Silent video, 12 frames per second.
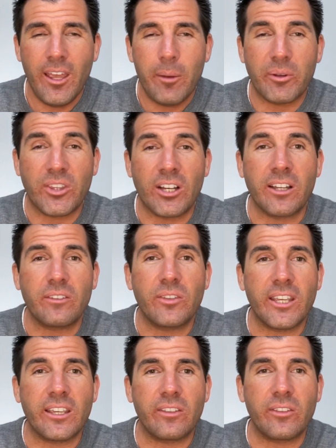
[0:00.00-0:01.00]
But the,
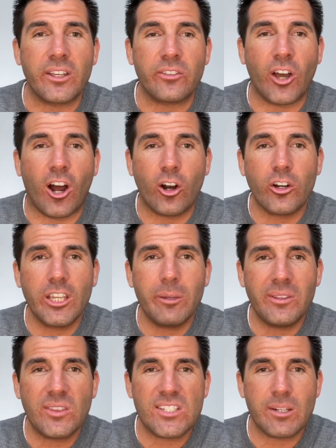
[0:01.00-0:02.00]
the the the
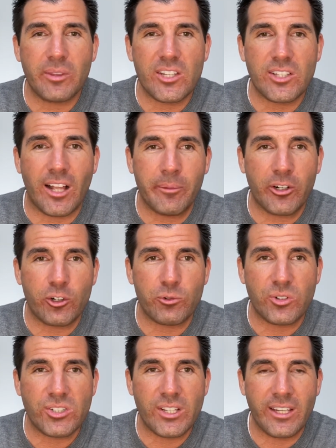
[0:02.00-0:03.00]
argument that some of these lawmakers
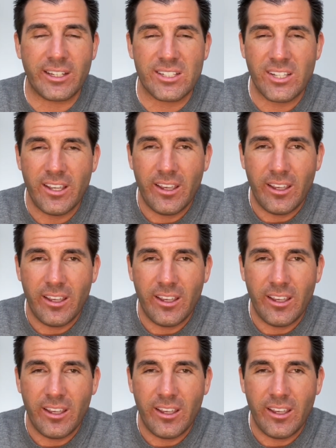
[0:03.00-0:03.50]
were saying is